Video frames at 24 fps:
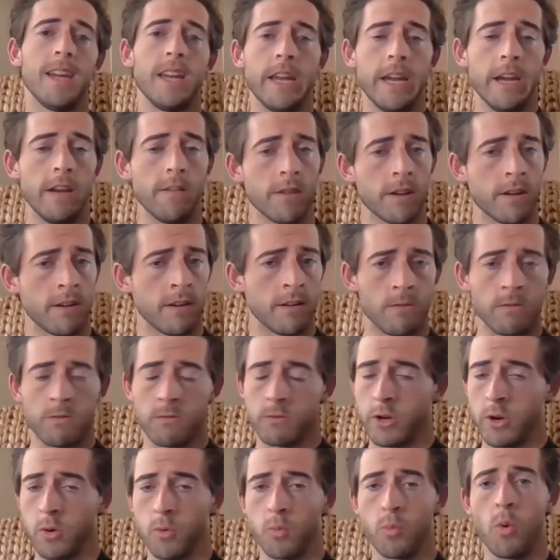even
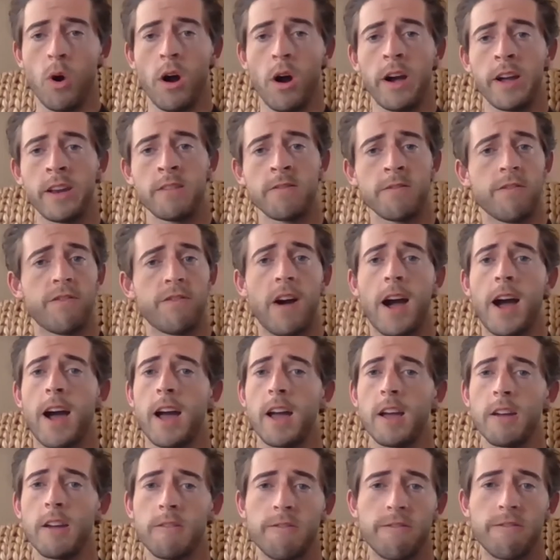you know, one,
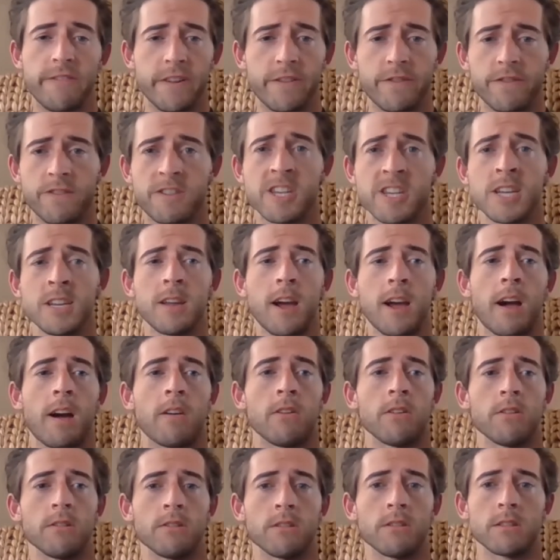five, fifteen
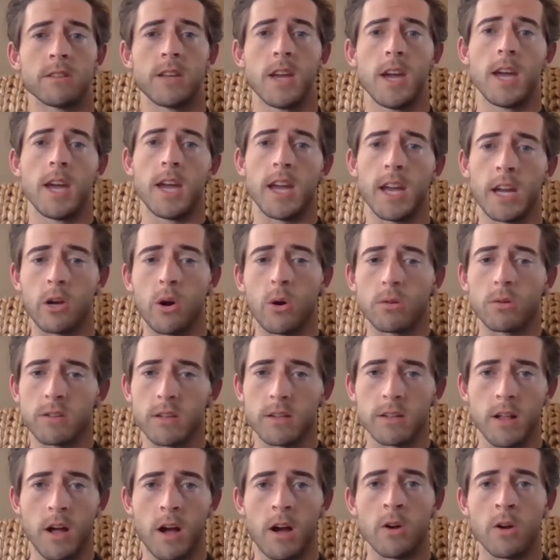dollars. It goes a
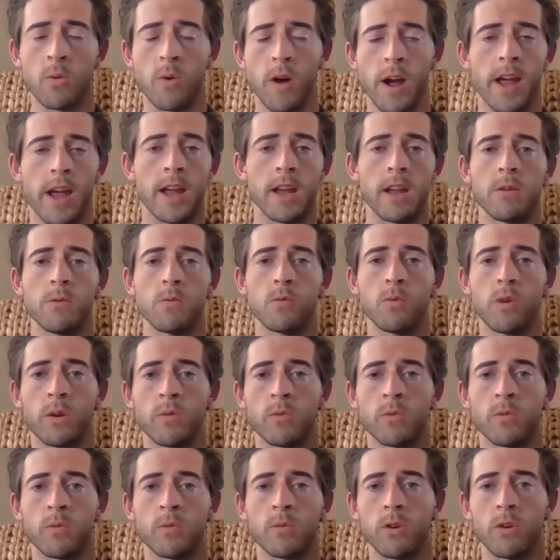long way when
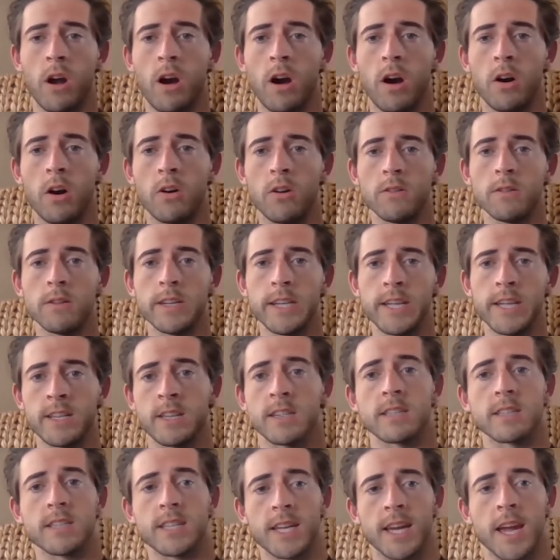we're all in this
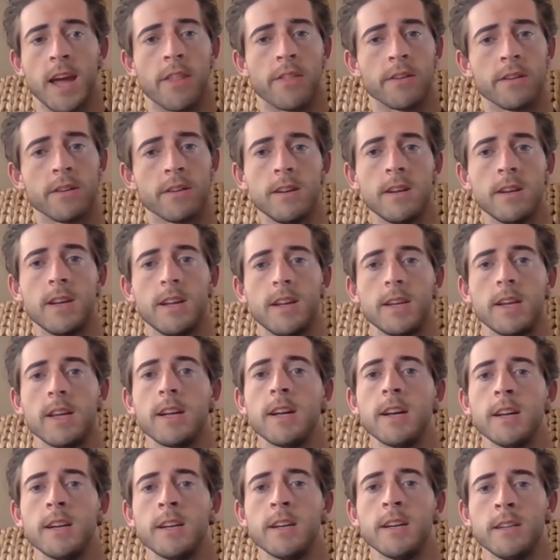together,
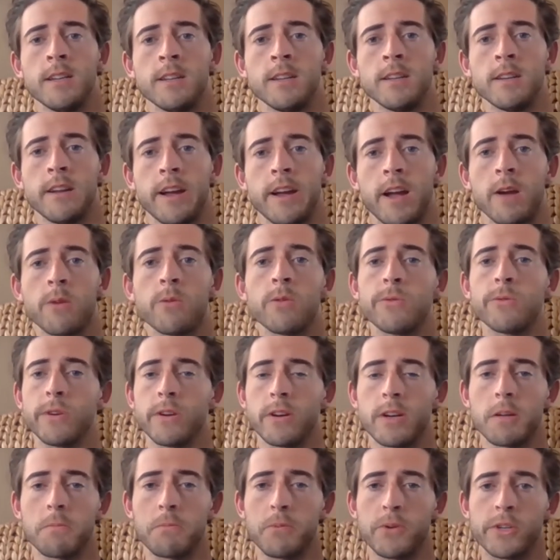and I would
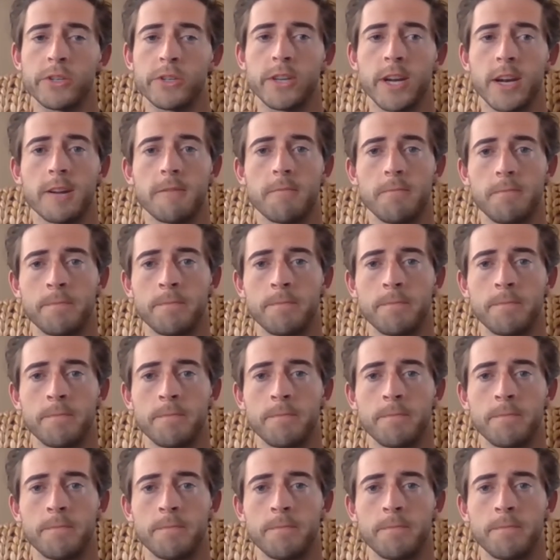really appreciate it.